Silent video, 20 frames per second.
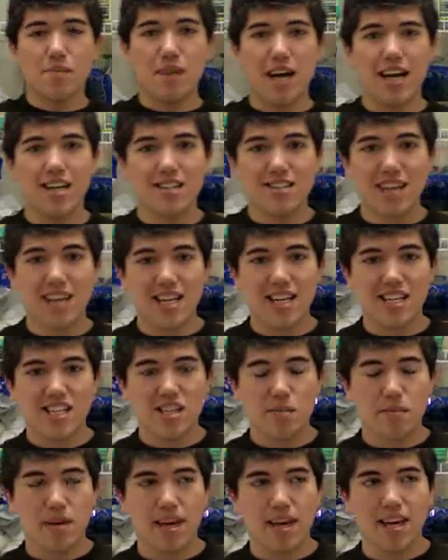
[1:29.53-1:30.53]
I decided to
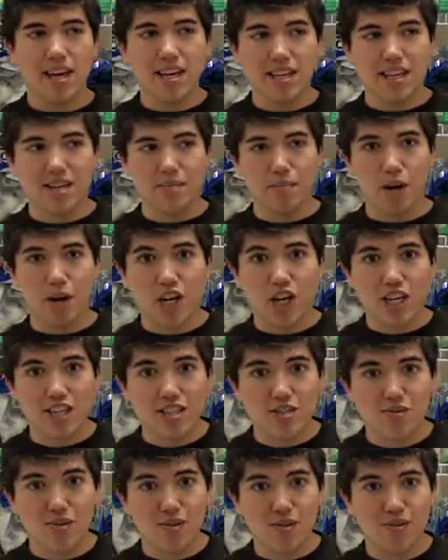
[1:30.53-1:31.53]
pick Marcus
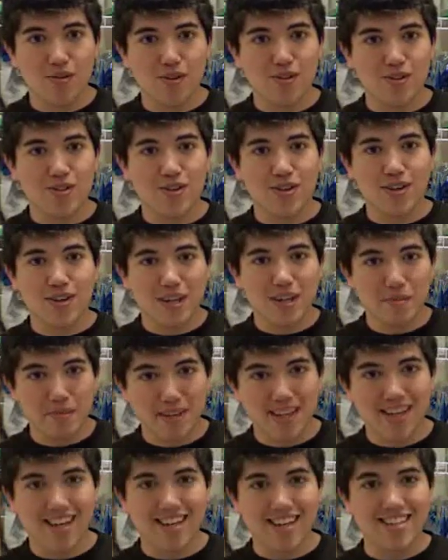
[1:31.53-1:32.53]
from the Volturi
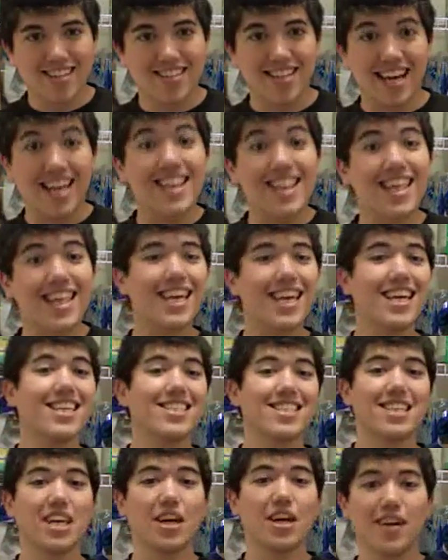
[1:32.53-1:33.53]
because I think he's
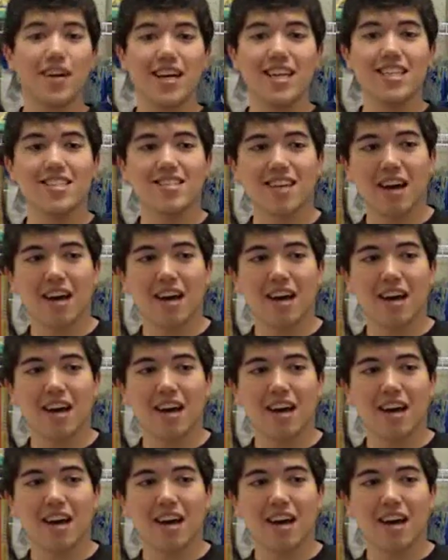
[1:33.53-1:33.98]
hilarious.